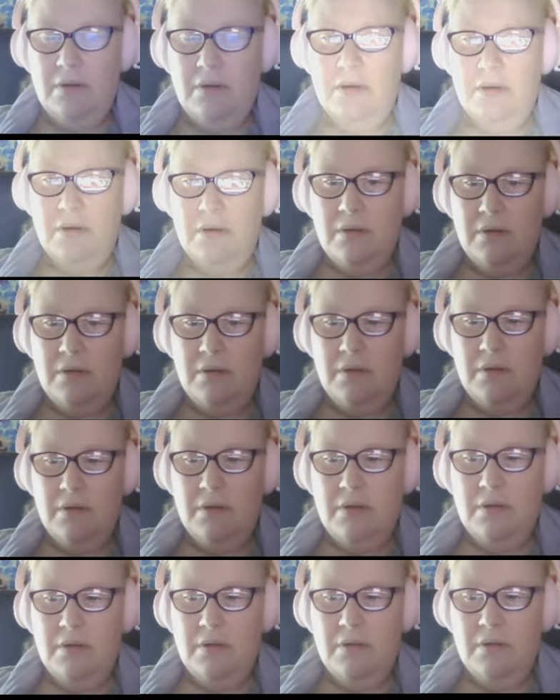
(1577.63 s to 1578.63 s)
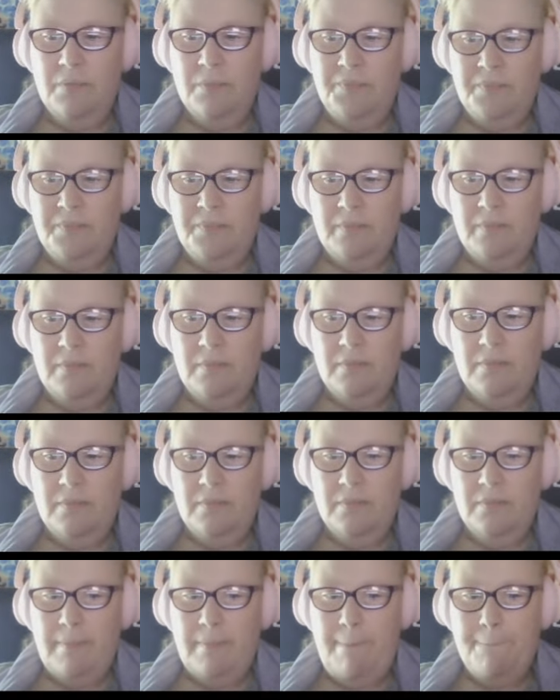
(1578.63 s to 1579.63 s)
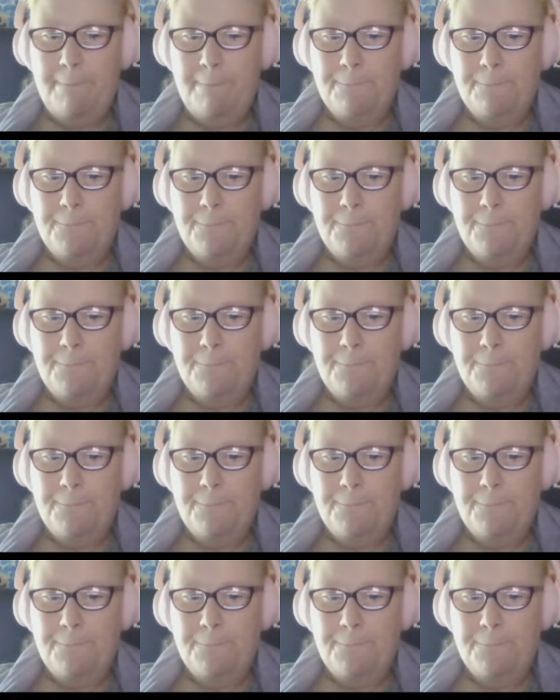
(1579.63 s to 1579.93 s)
(silence)